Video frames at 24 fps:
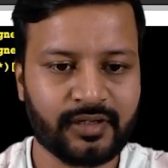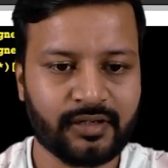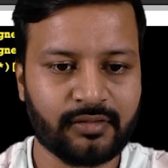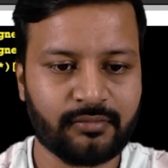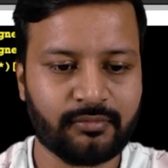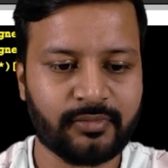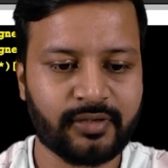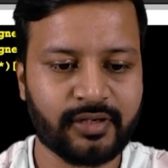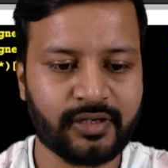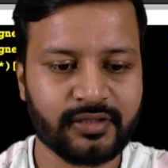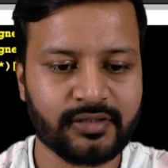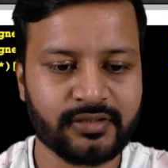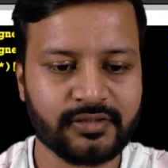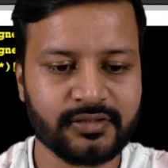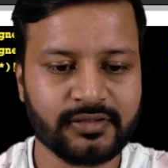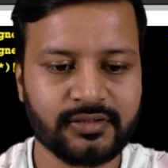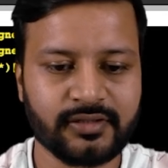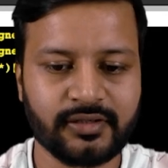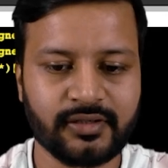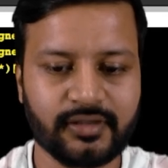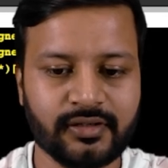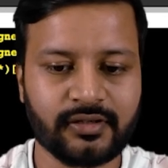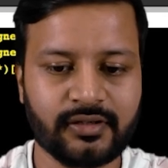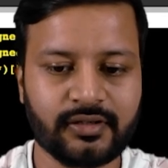Marks
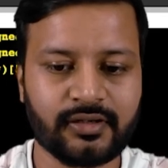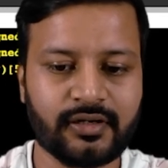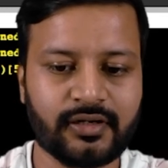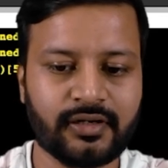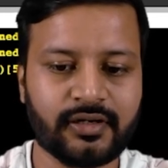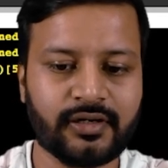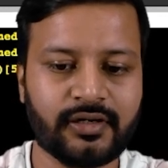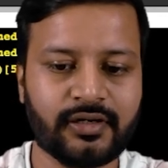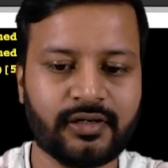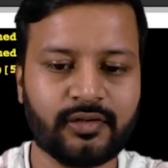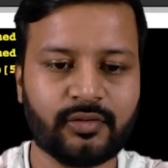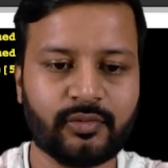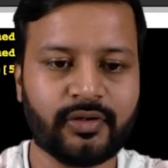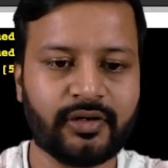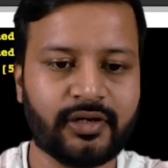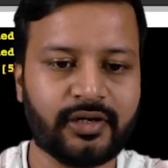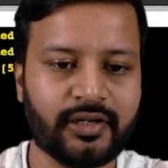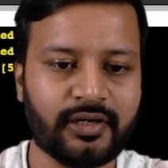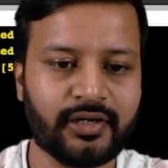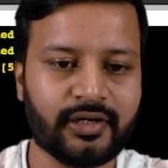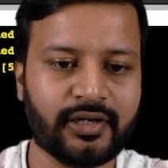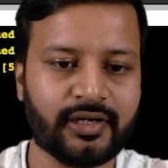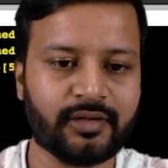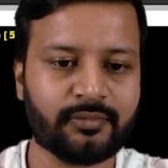are
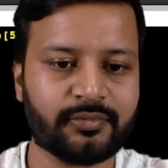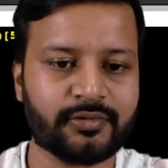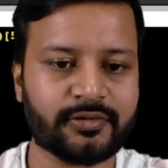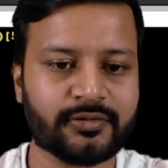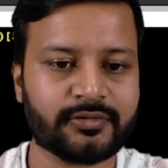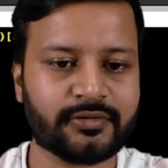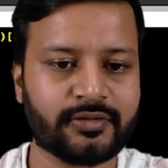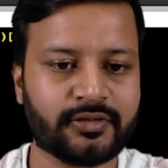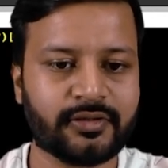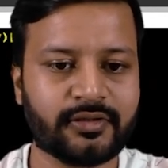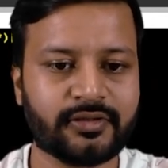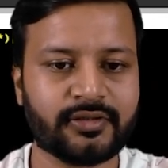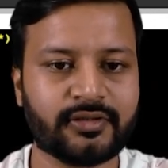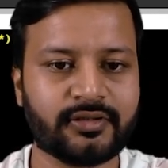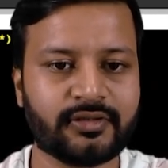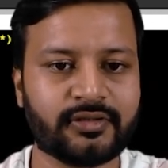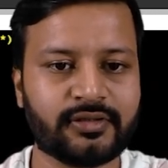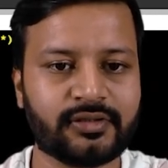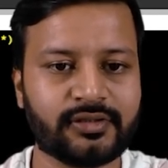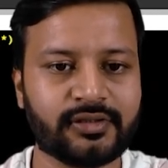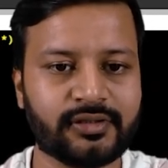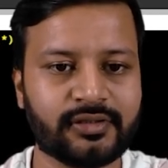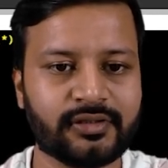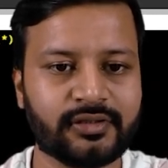29%.
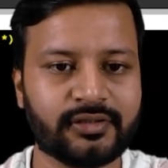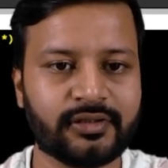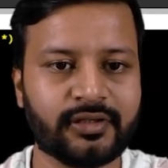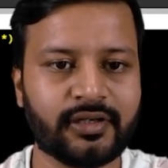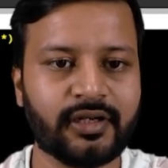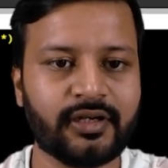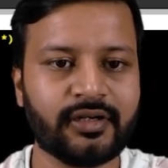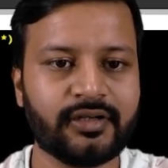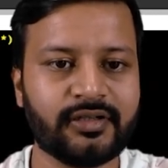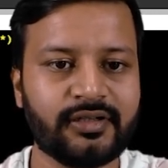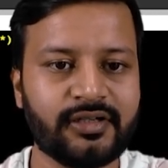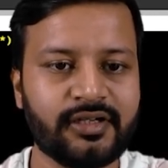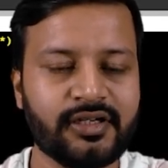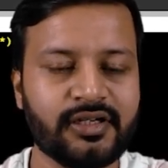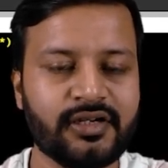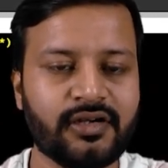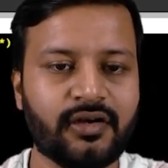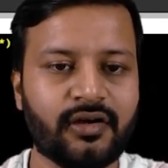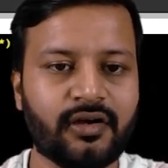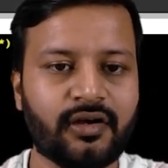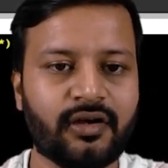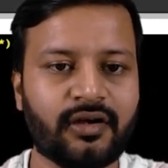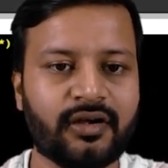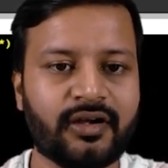Yeah.
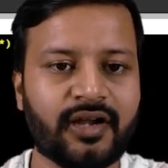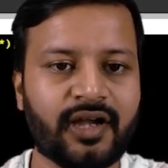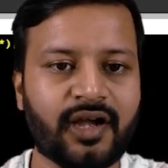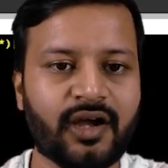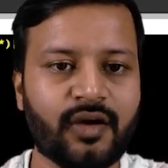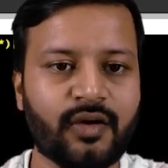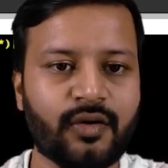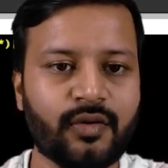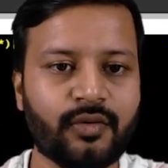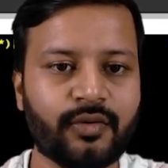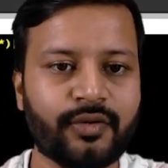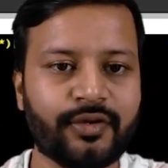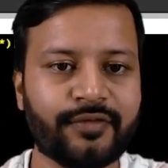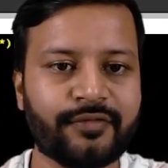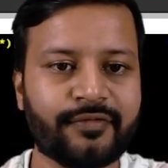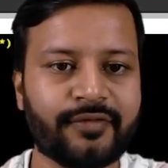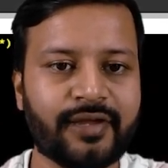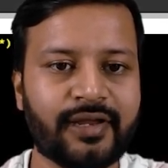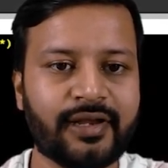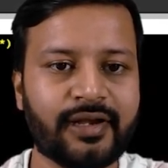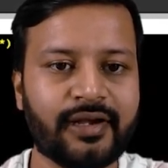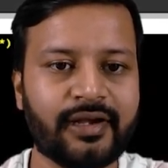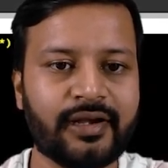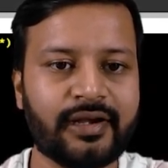Now if
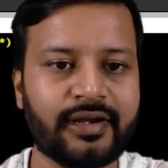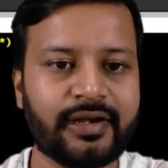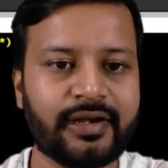I'll